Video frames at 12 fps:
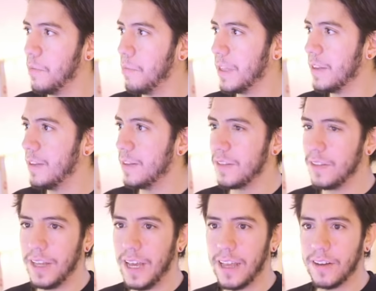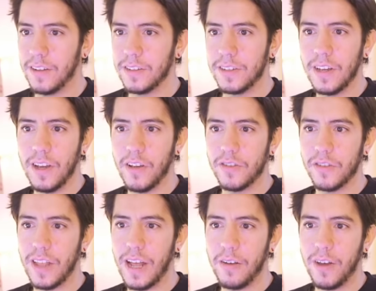buttons, on the icons. So
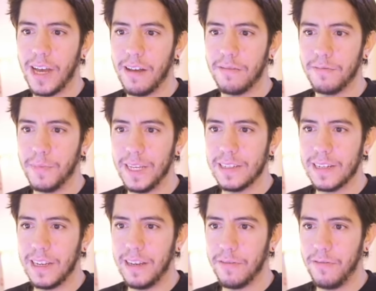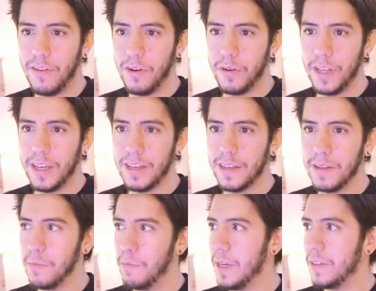now you have basically floating
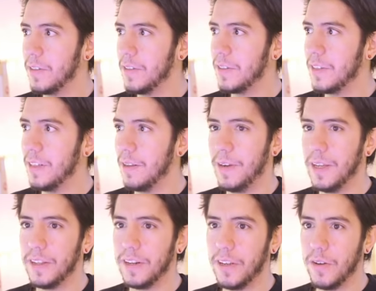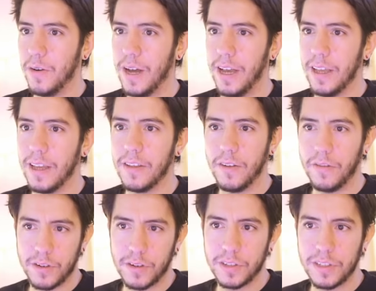buttons in the Blender UI. And of
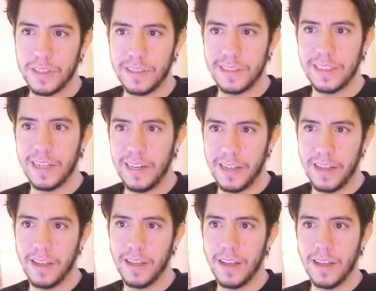course, this is still a